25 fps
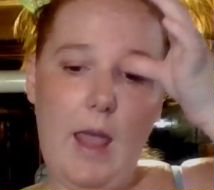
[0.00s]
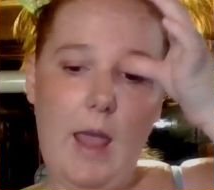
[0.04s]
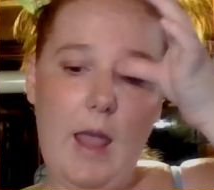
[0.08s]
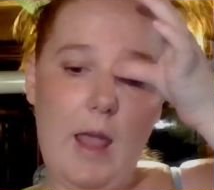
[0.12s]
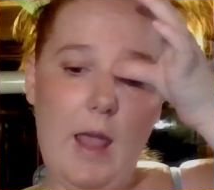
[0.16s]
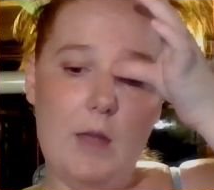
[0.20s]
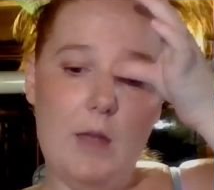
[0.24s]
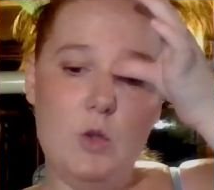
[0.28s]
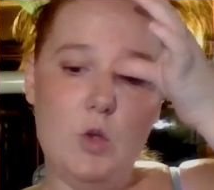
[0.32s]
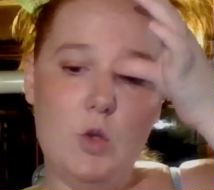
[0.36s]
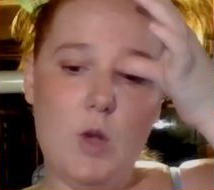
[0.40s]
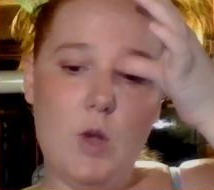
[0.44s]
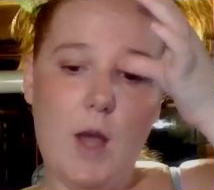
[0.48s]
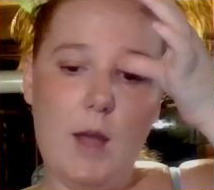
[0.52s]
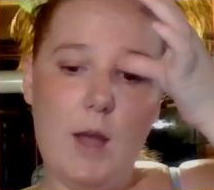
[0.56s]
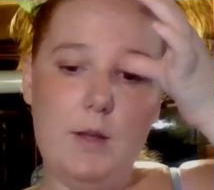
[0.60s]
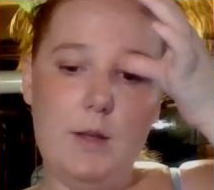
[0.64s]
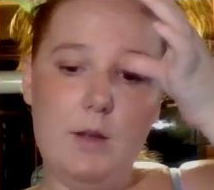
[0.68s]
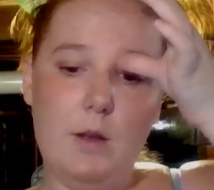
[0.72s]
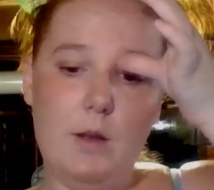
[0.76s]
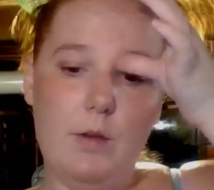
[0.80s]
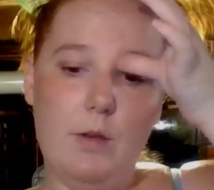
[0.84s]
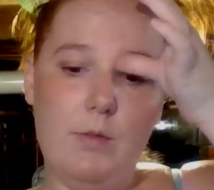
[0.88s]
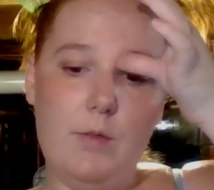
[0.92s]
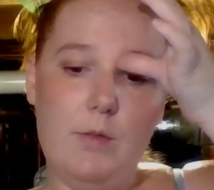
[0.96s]
And you
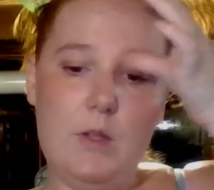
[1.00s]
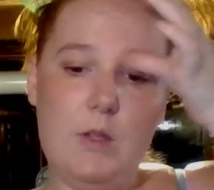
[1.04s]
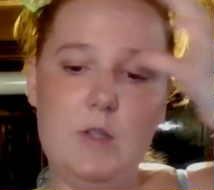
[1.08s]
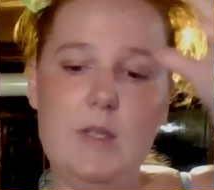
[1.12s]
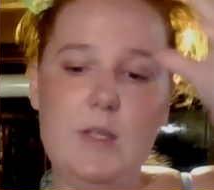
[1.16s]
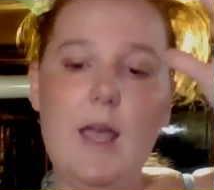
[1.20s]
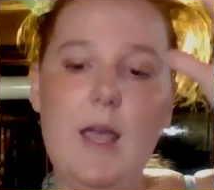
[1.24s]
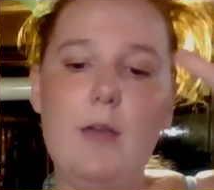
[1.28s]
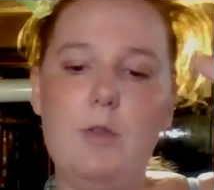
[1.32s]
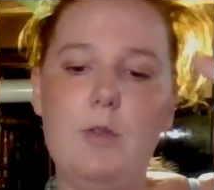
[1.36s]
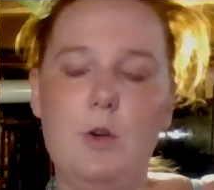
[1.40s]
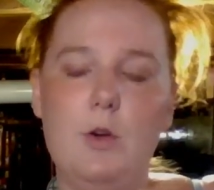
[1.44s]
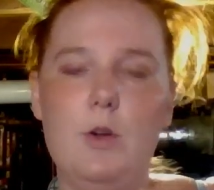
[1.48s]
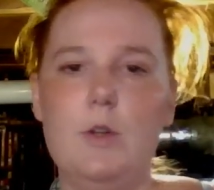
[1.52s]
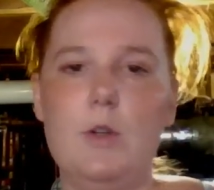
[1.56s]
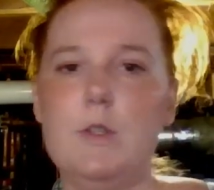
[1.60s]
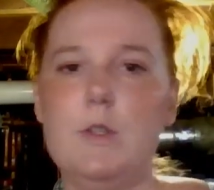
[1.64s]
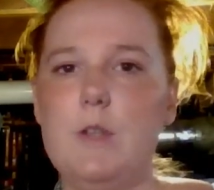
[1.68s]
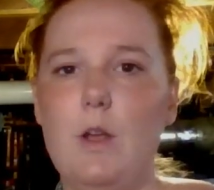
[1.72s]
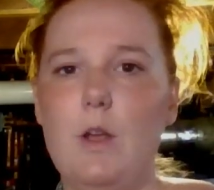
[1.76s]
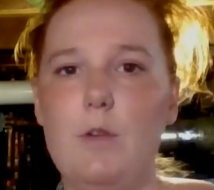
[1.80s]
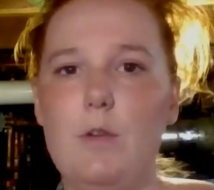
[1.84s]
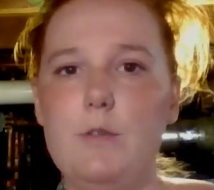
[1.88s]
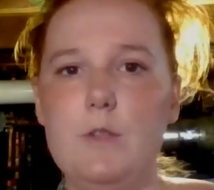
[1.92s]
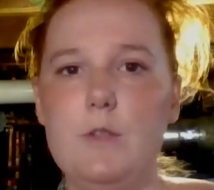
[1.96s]
tether
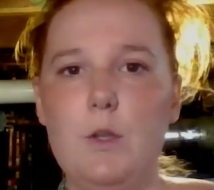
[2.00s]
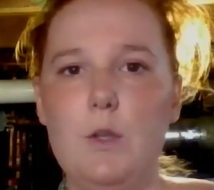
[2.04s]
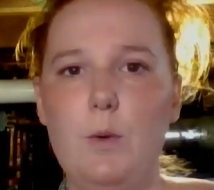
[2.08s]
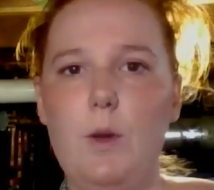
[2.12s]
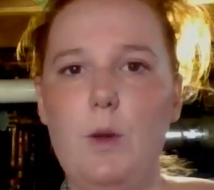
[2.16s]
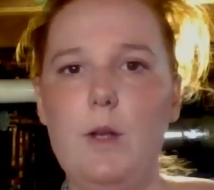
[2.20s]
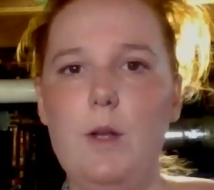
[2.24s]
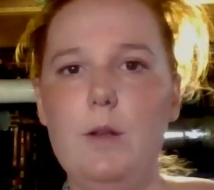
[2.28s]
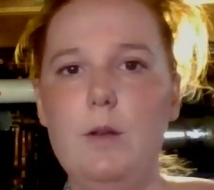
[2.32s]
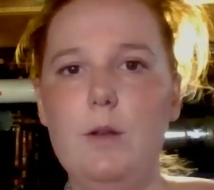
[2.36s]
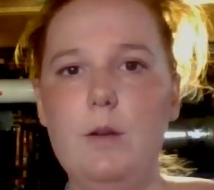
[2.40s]
yourself to it.